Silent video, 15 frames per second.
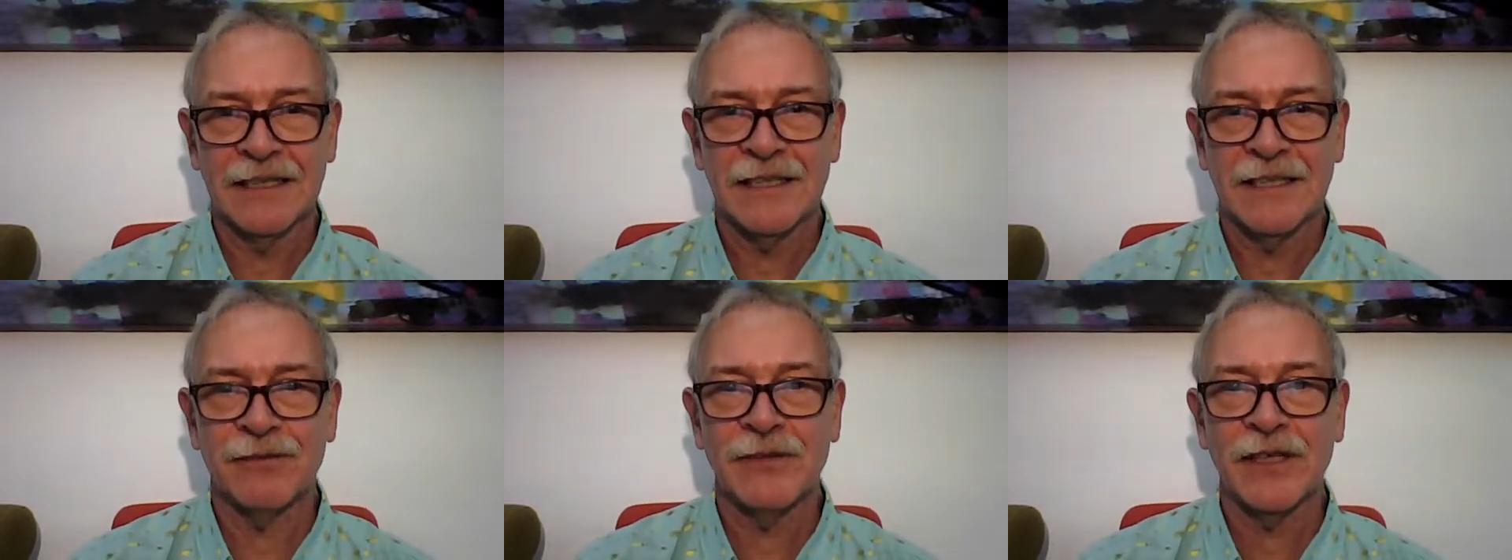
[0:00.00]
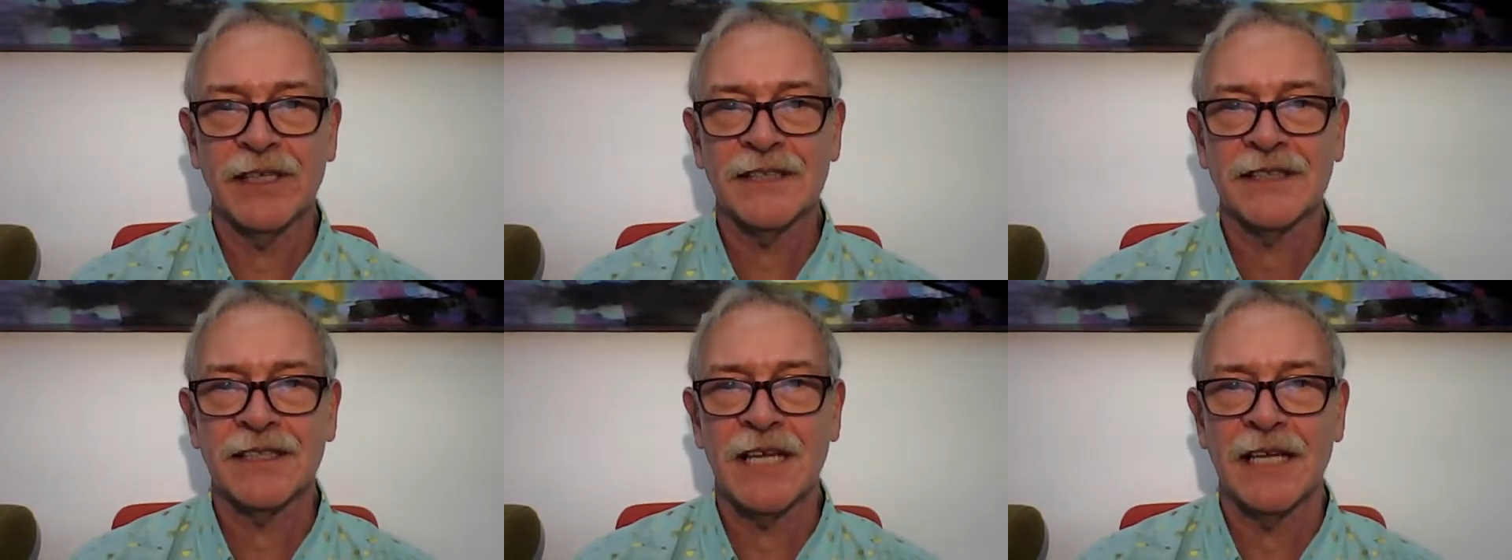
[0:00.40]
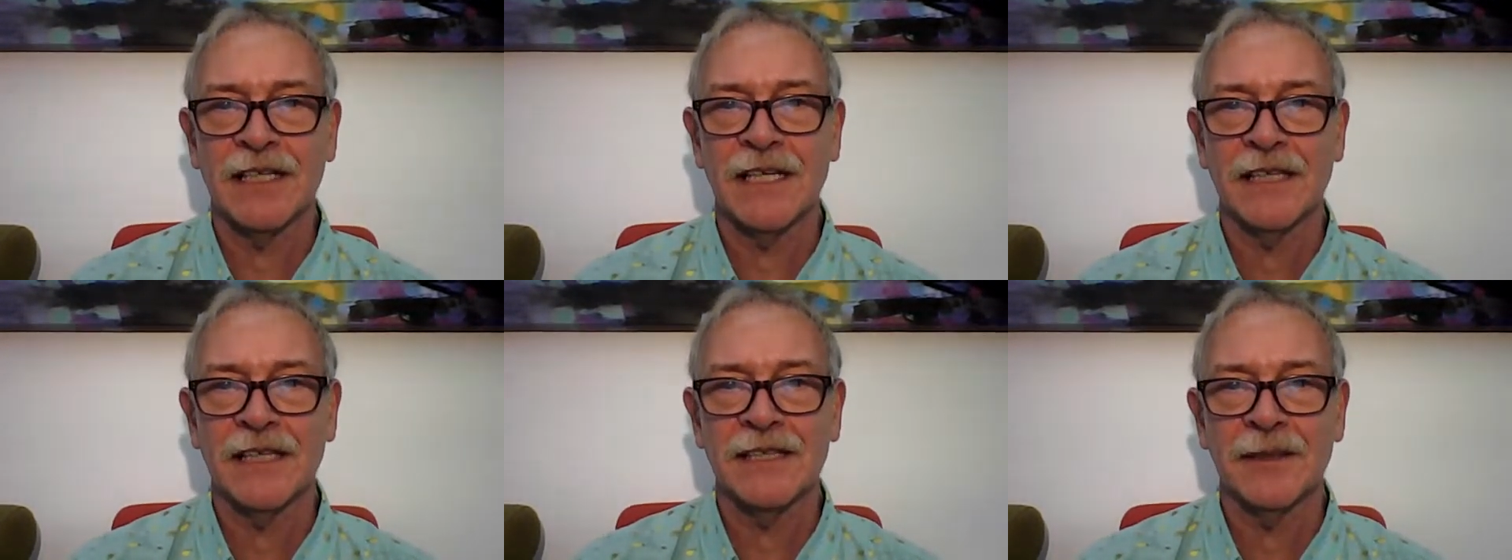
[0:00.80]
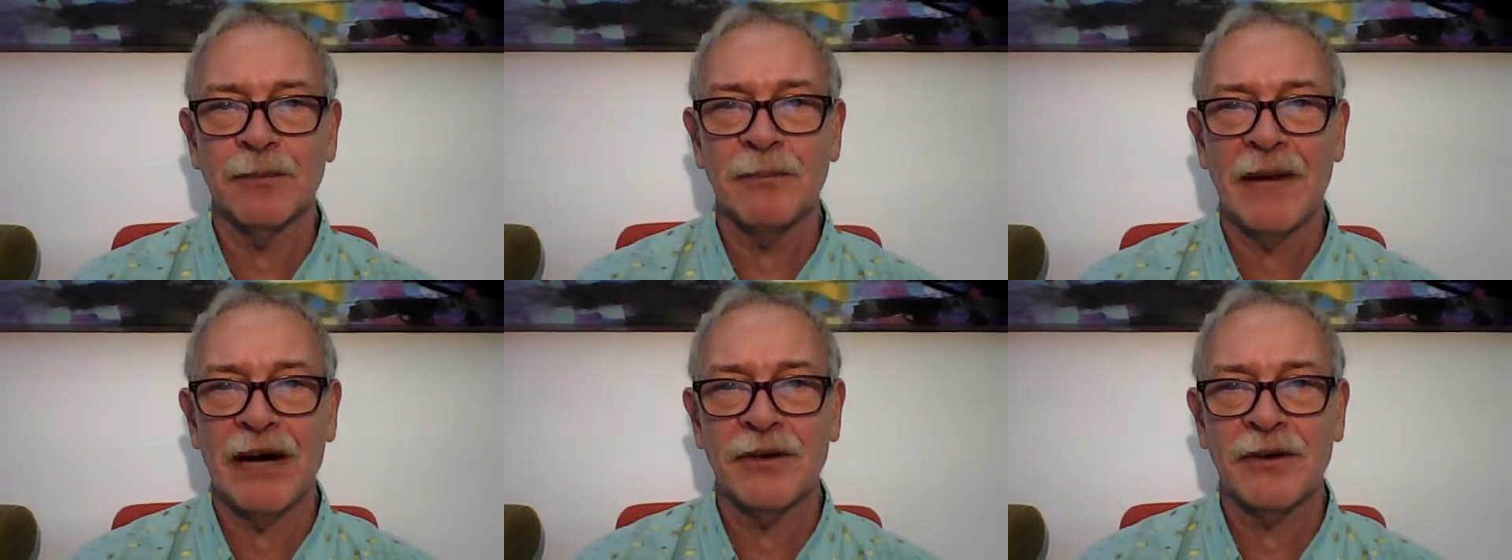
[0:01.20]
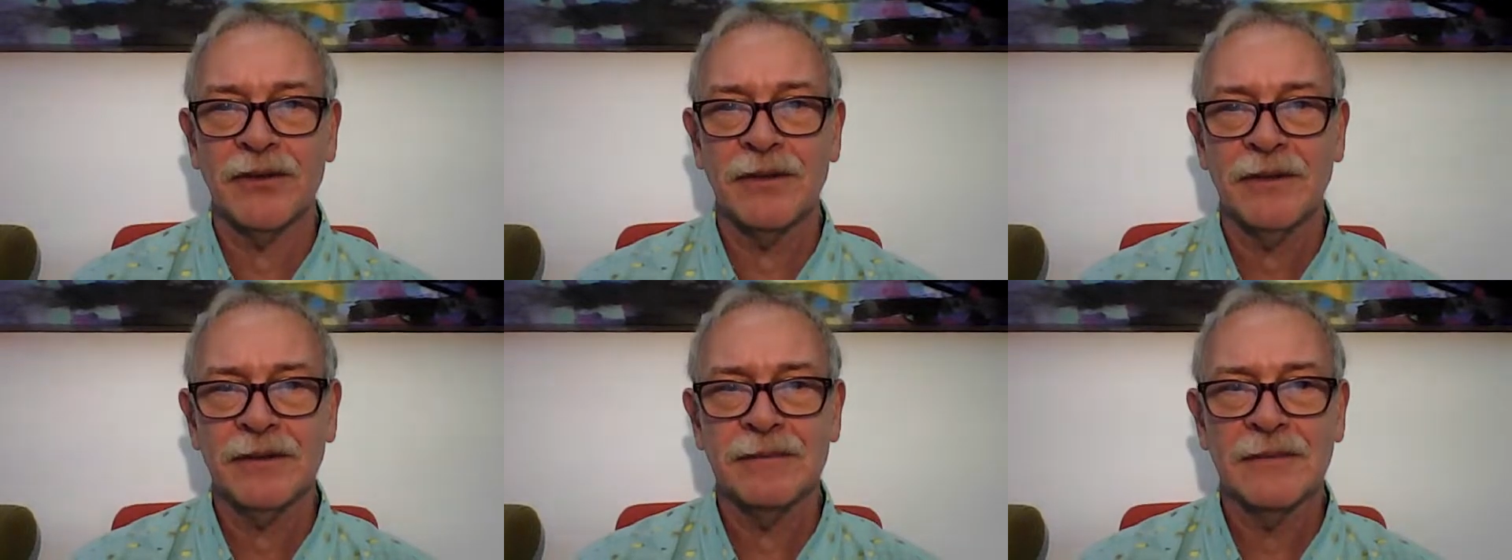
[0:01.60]
The first London
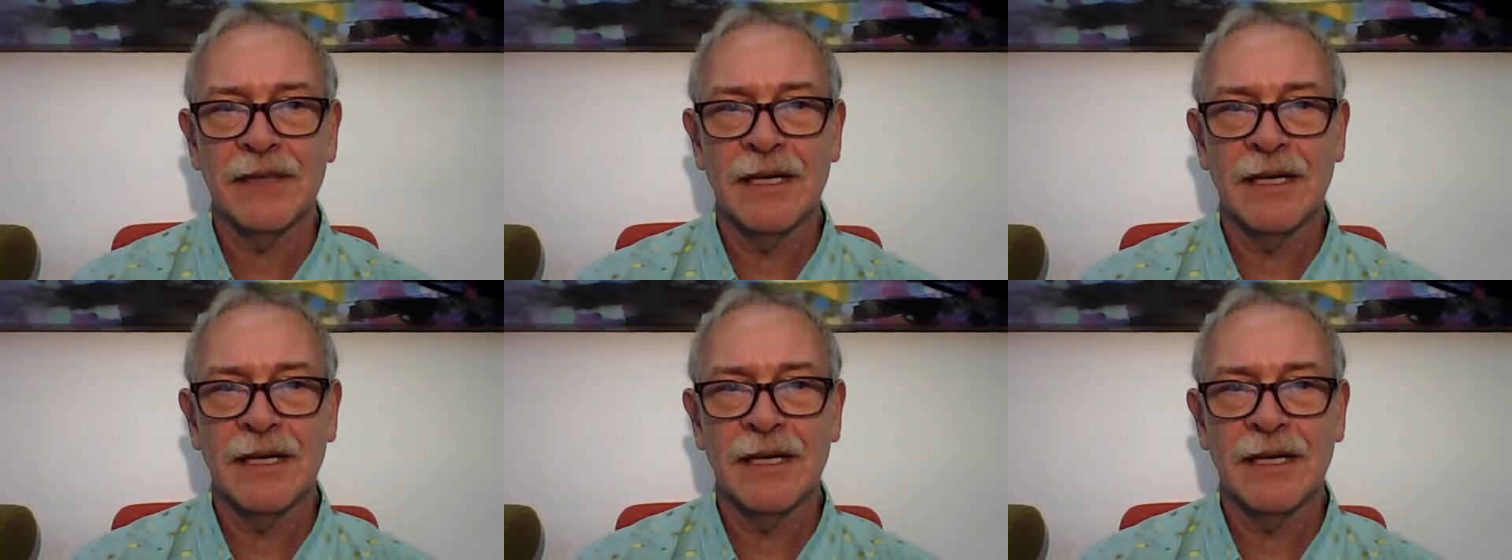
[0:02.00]
Marathon,